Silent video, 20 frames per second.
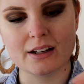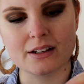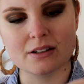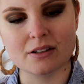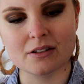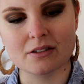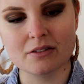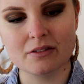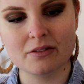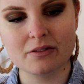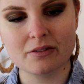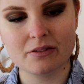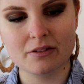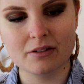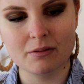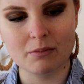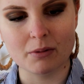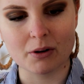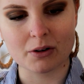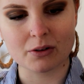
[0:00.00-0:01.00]
kind of
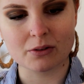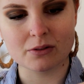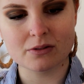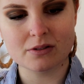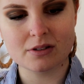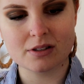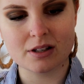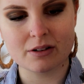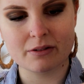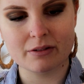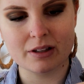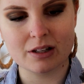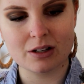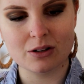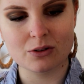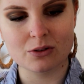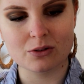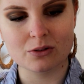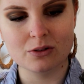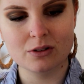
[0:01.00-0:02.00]
bottles. They're really
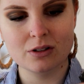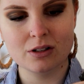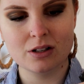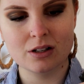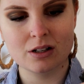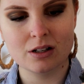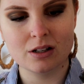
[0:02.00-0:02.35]
cool.